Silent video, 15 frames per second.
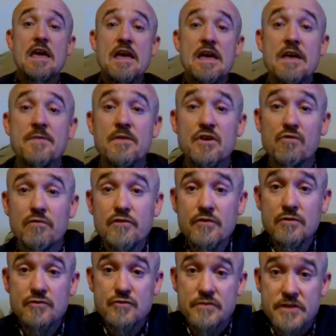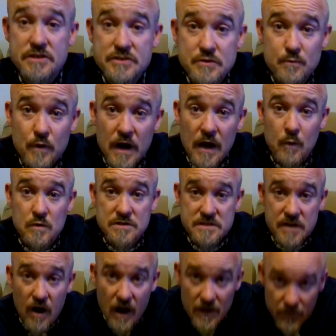In the original tradition where I was
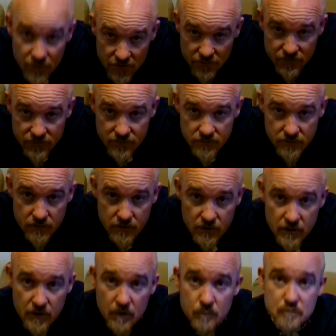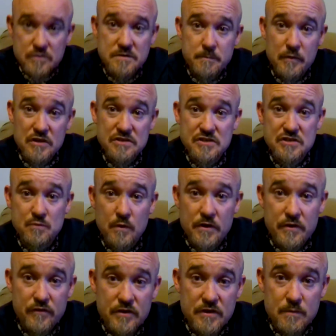taught this, this is one
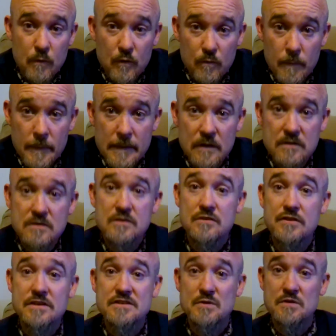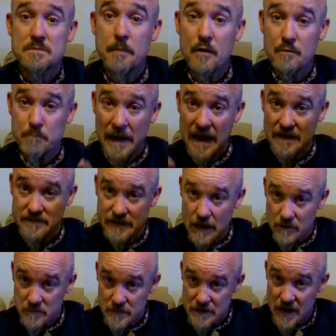of the things that was passed
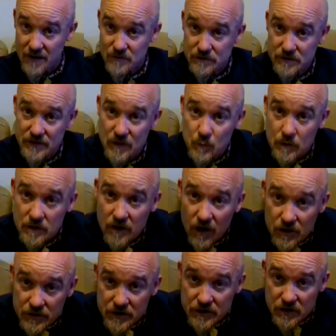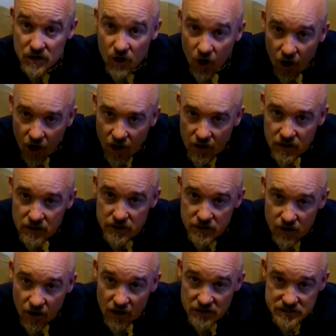down to me. Obviously, they weren't calling it a Ka.
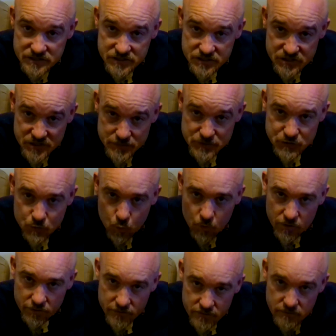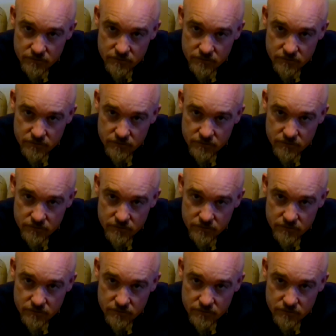Ka is an Egyptian word